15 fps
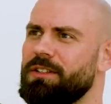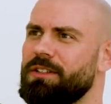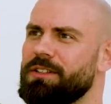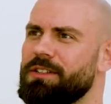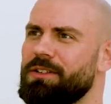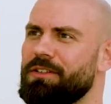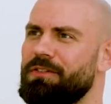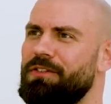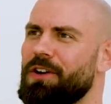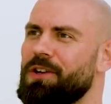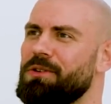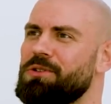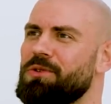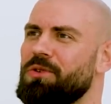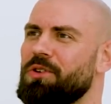I was like, what the
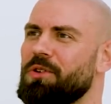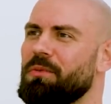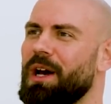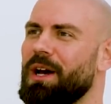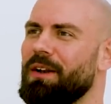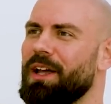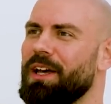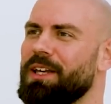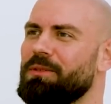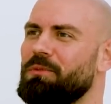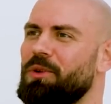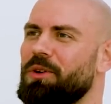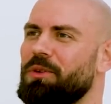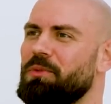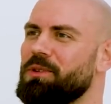fuck are you talking about? Like,
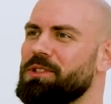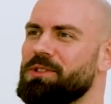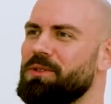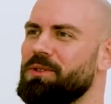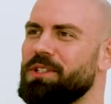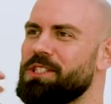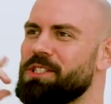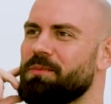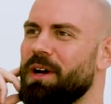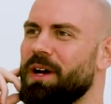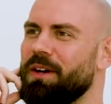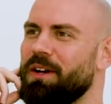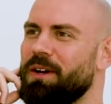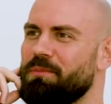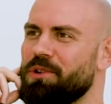what, what's all this
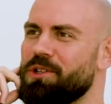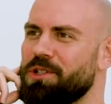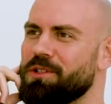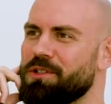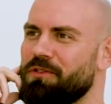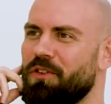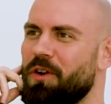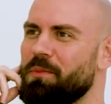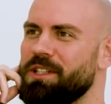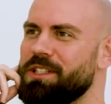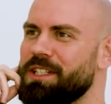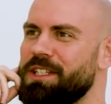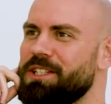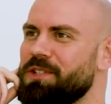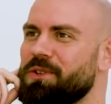about? I'm pretty sure it's from
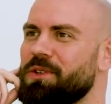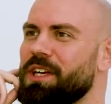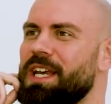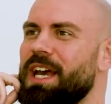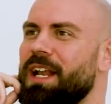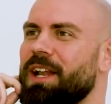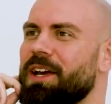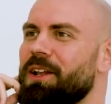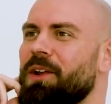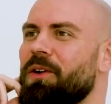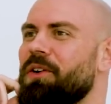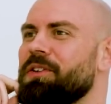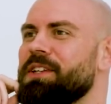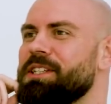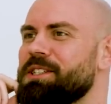Indonesia. You can get like a
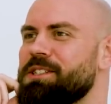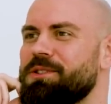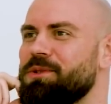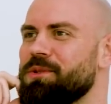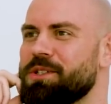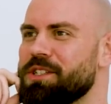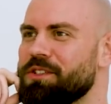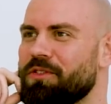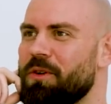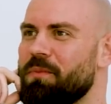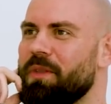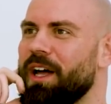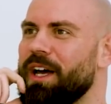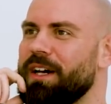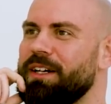lot of these sources
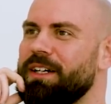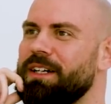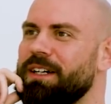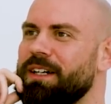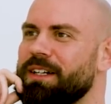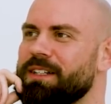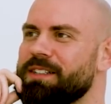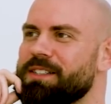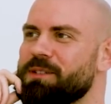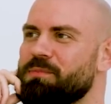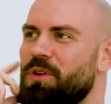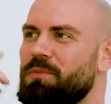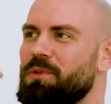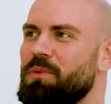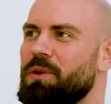from there. And I was like, it's
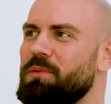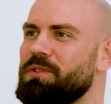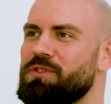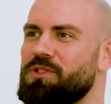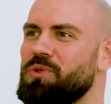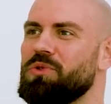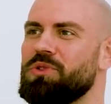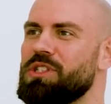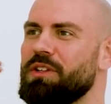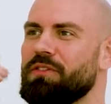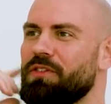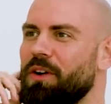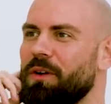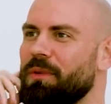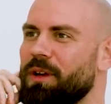probably where we've sourced
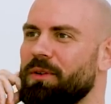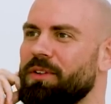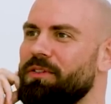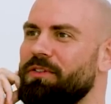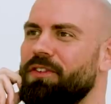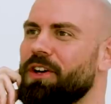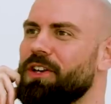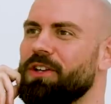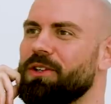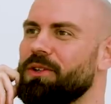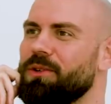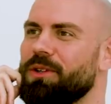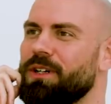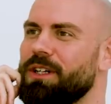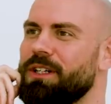it from. Like, what the fuck are
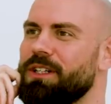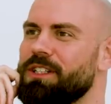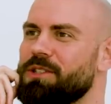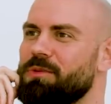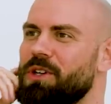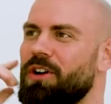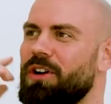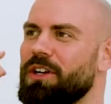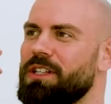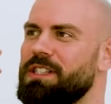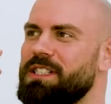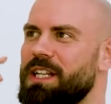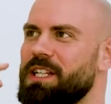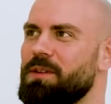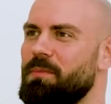you? So we can't
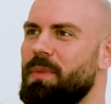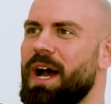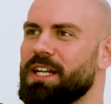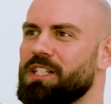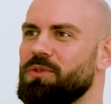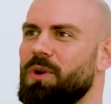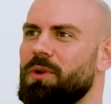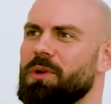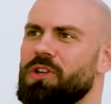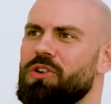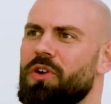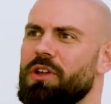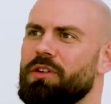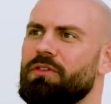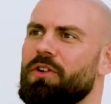send it back to where we
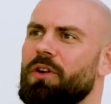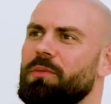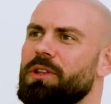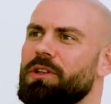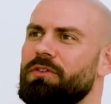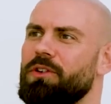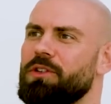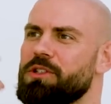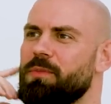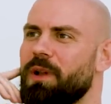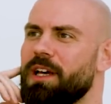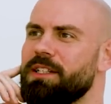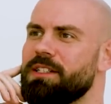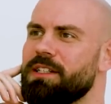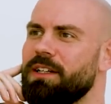got it from in the first
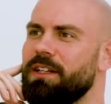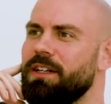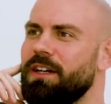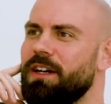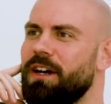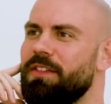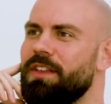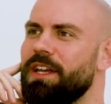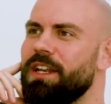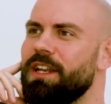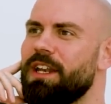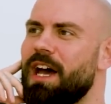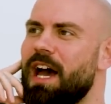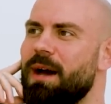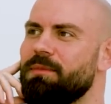place. And
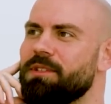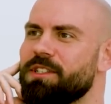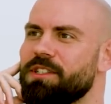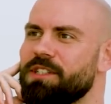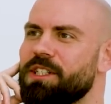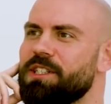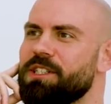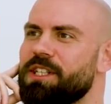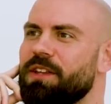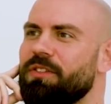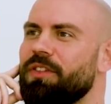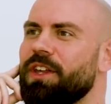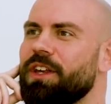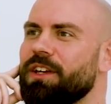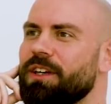then Amazon said the
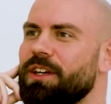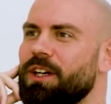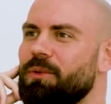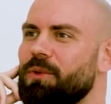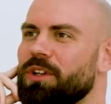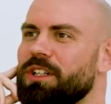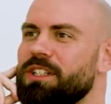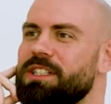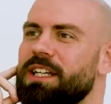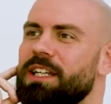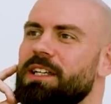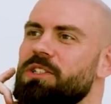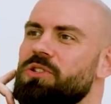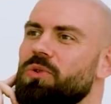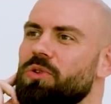same thing. We're going to
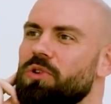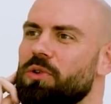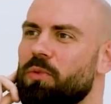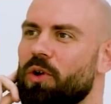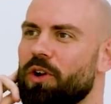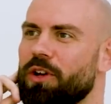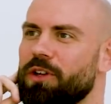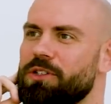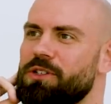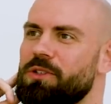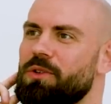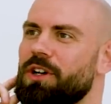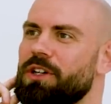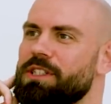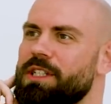delist all of your products so
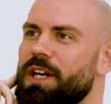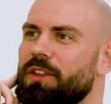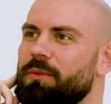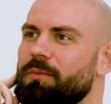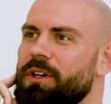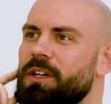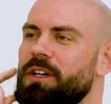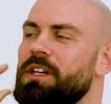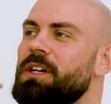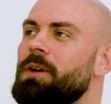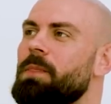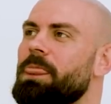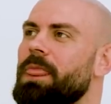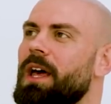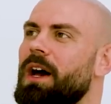you can't sell them.
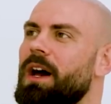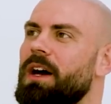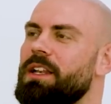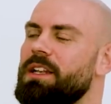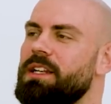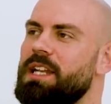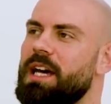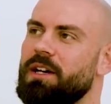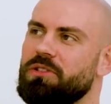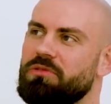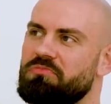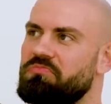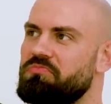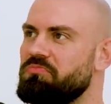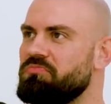
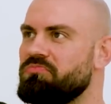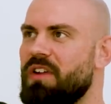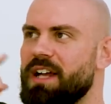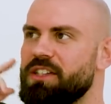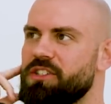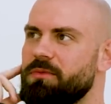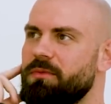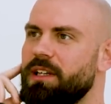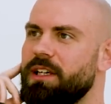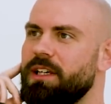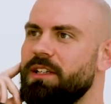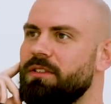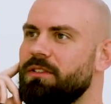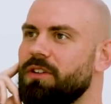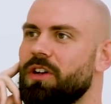Now,
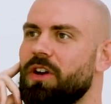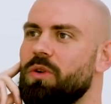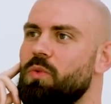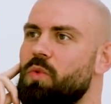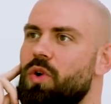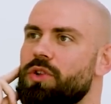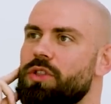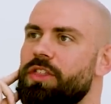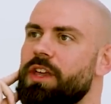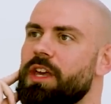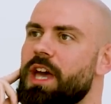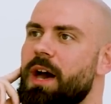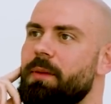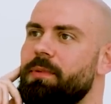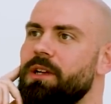randomly, you know, one
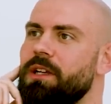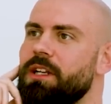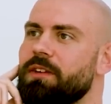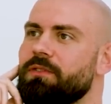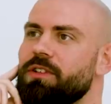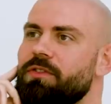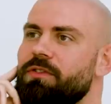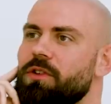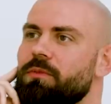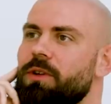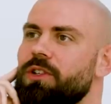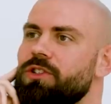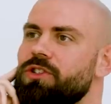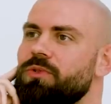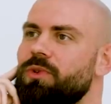thing happening every few
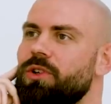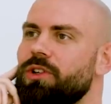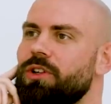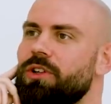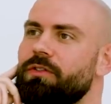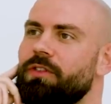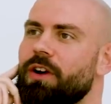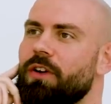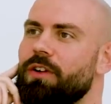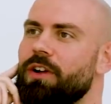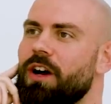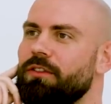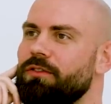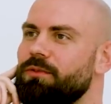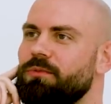months or whatnot, fair
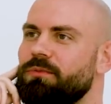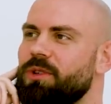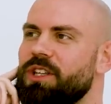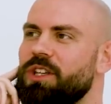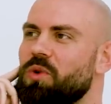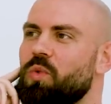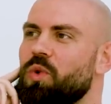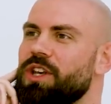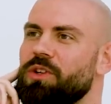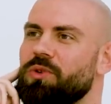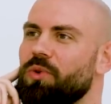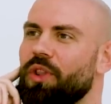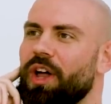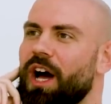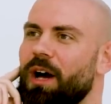enough. Within a
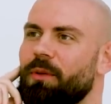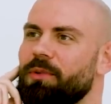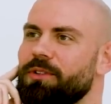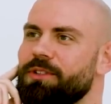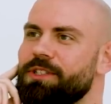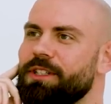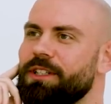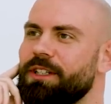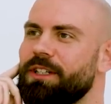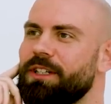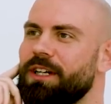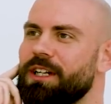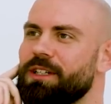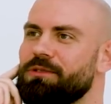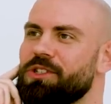week, all that happened.
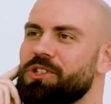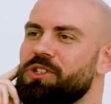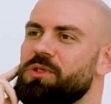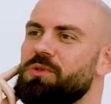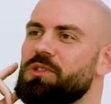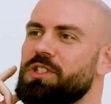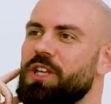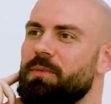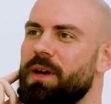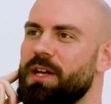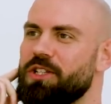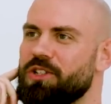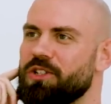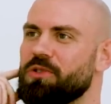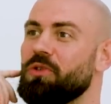And it was as soon as I
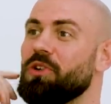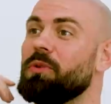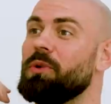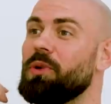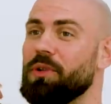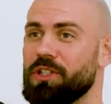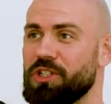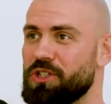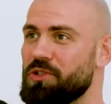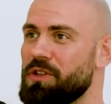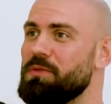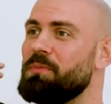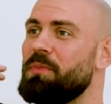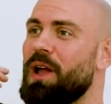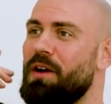mentioned we're going to build this
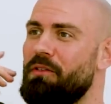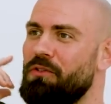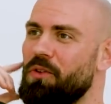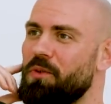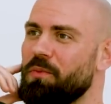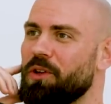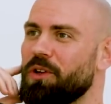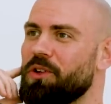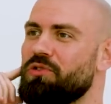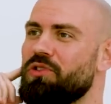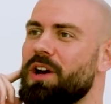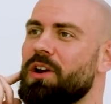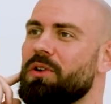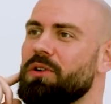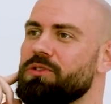streaming platform, we're going to
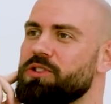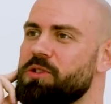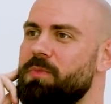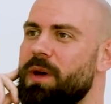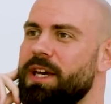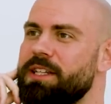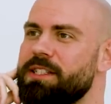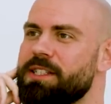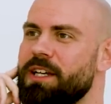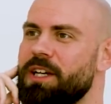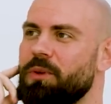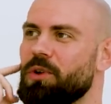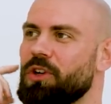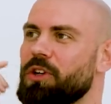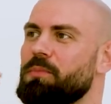create our own space,
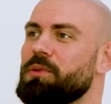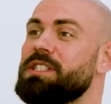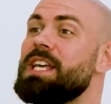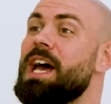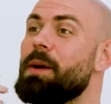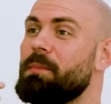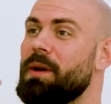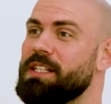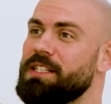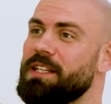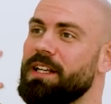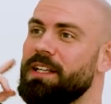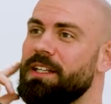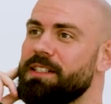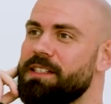we're going to protect
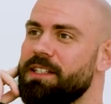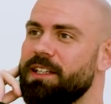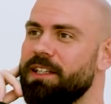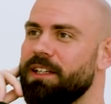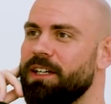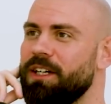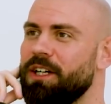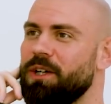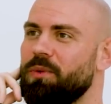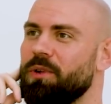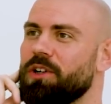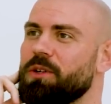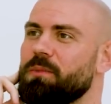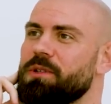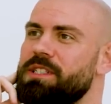masculinity,
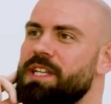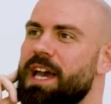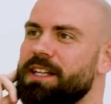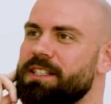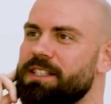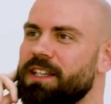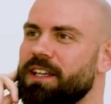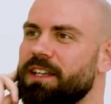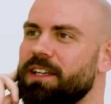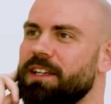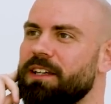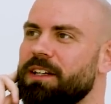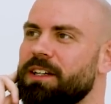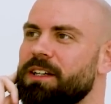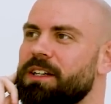we're going to protect
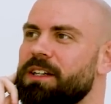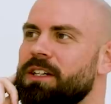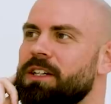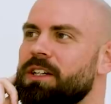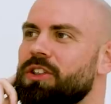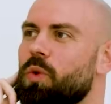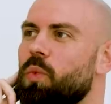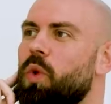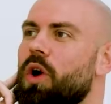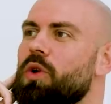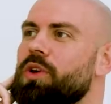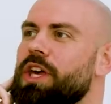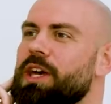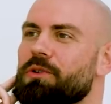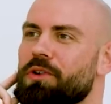the the
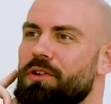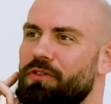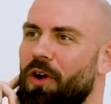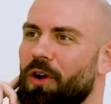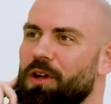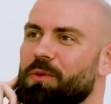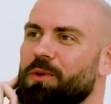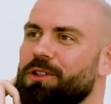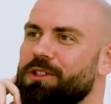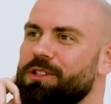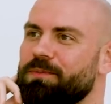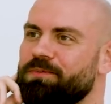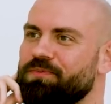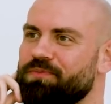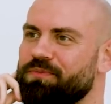woke era of
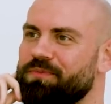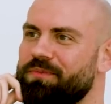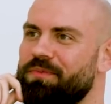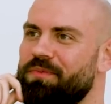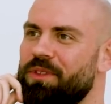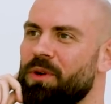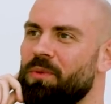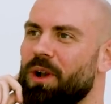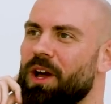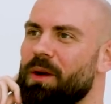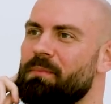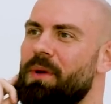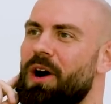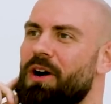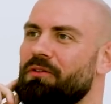Hollywood. We're
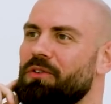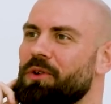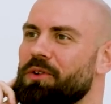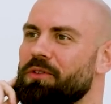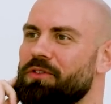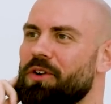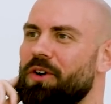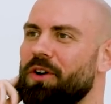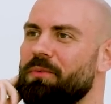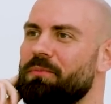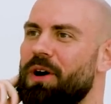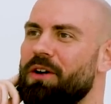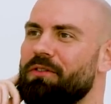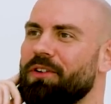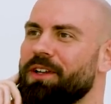like Marvel have got
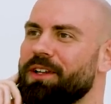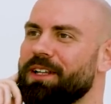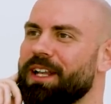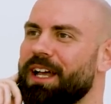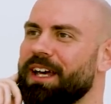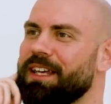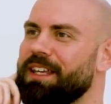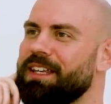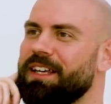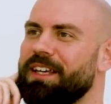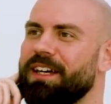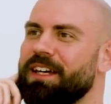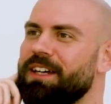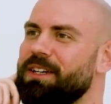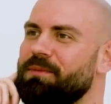Marvel are like
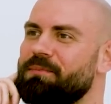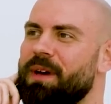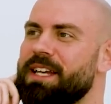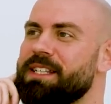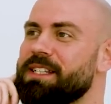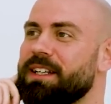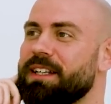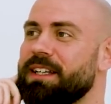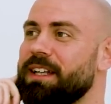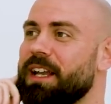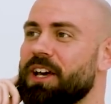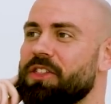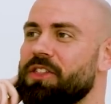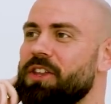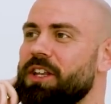basically like